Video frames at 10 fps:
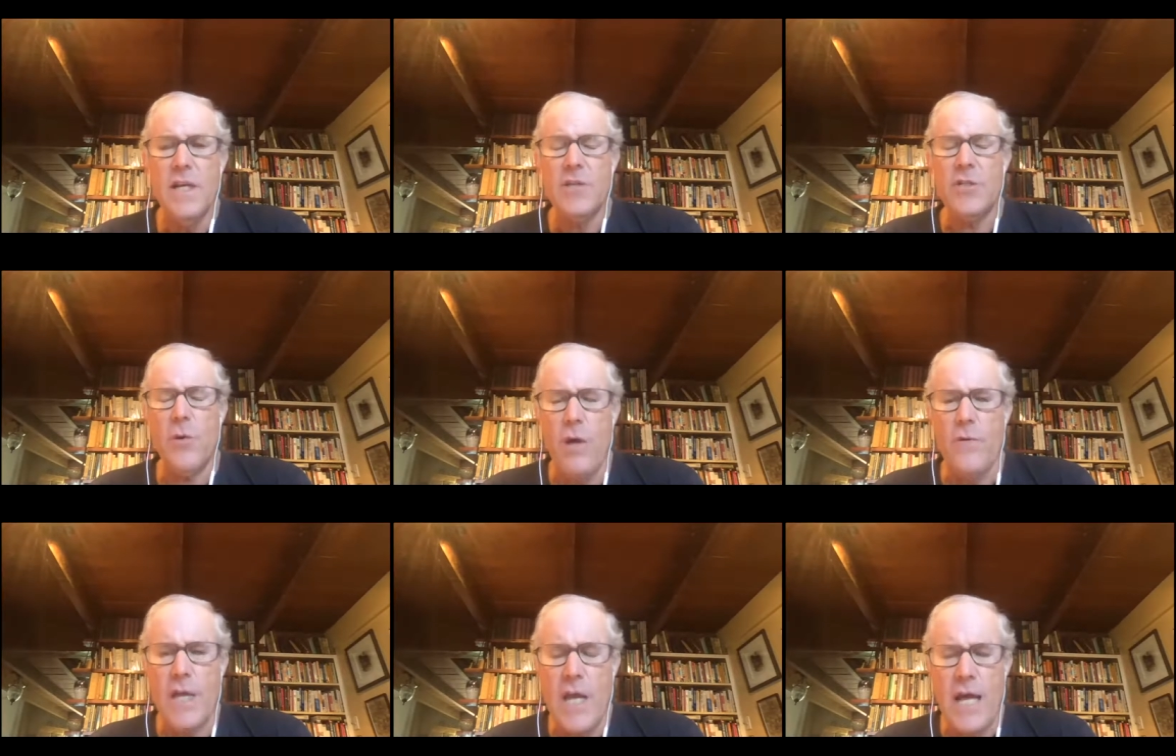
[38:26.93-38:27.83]
So all the
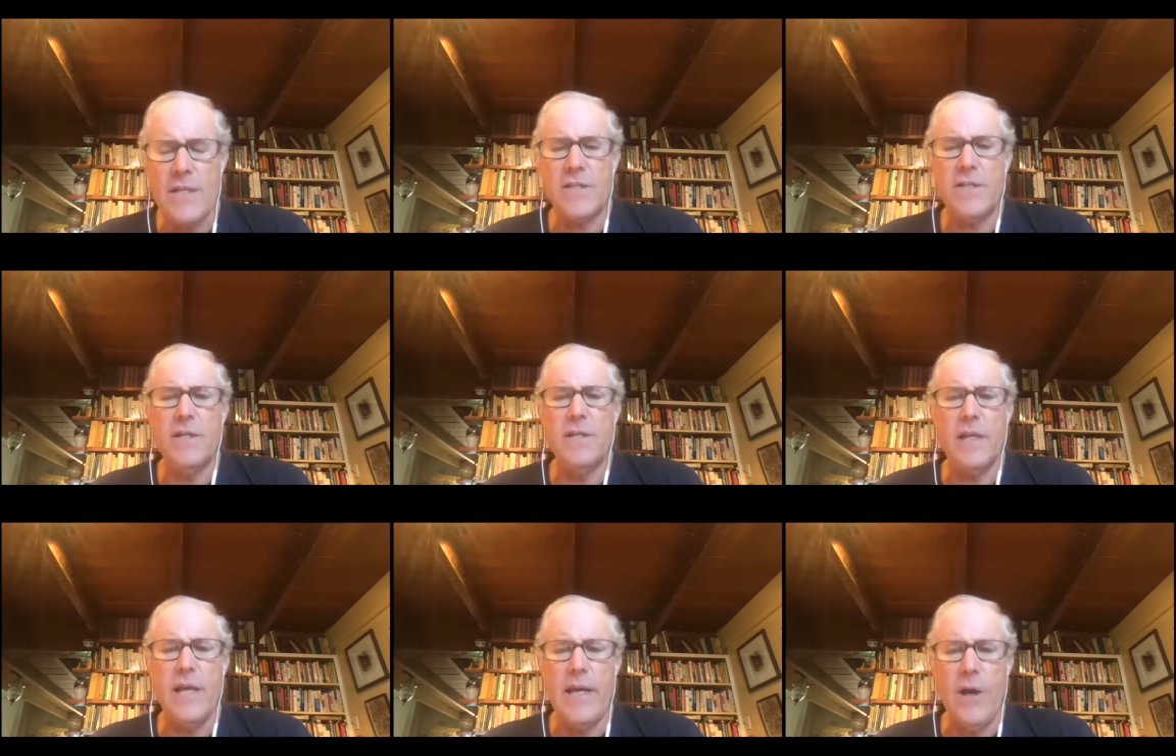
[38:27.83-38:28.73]
guts and,
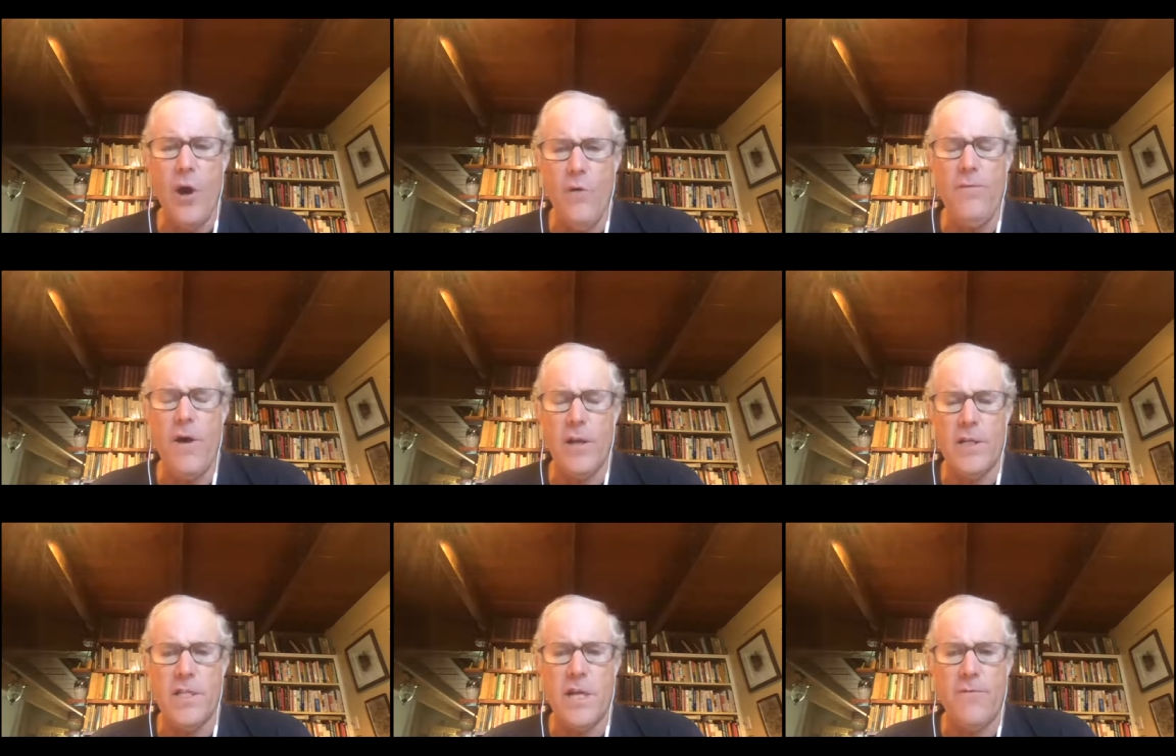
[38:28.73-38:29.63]
and offal and
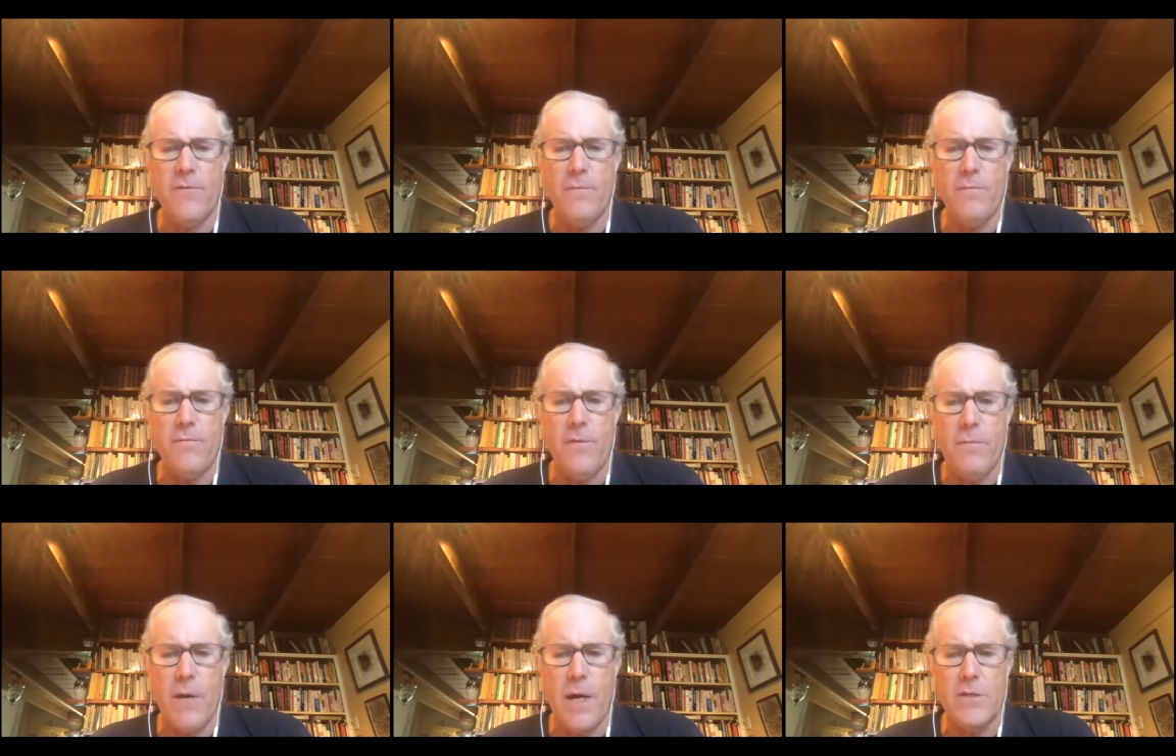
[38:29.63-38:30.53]
stuff from,
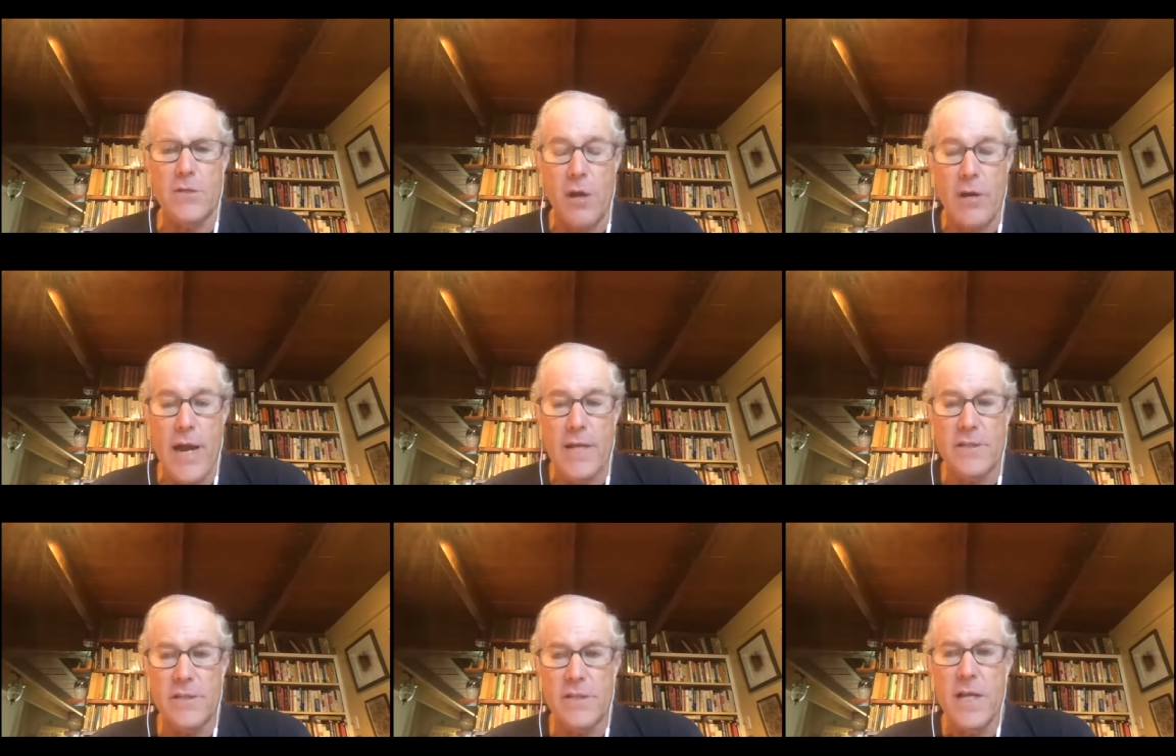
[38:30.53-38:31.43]
from uh,
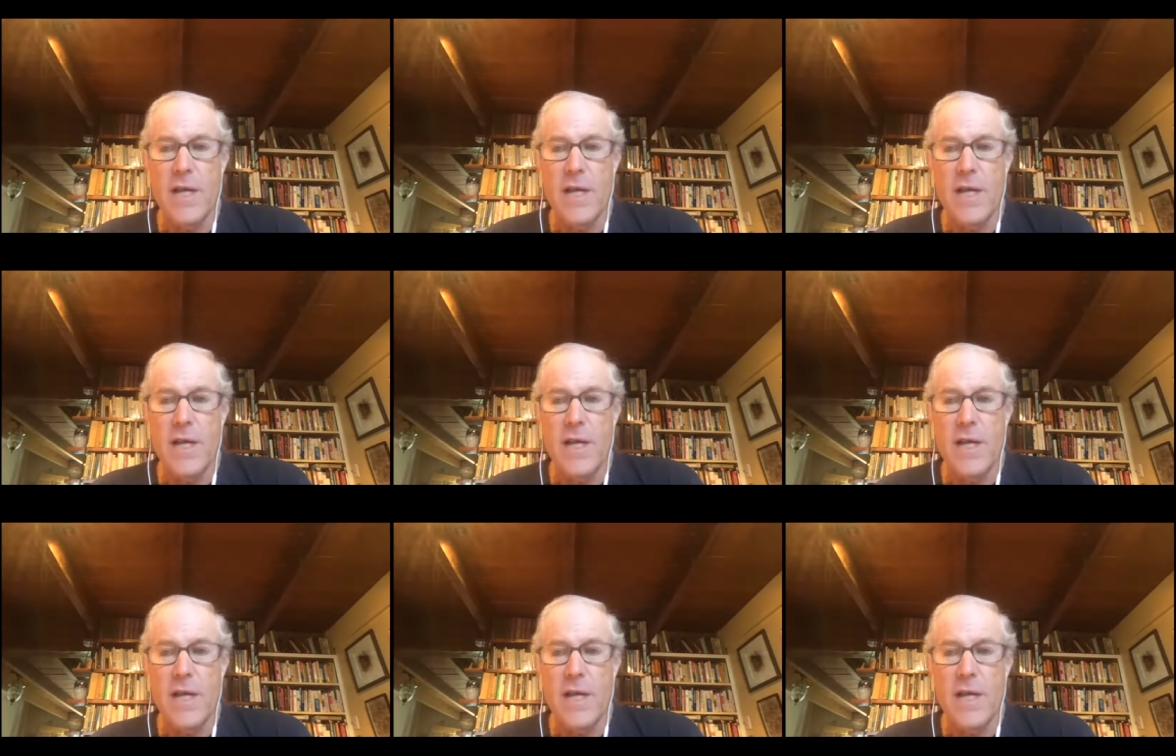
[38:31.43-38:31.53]
slaughterhouses,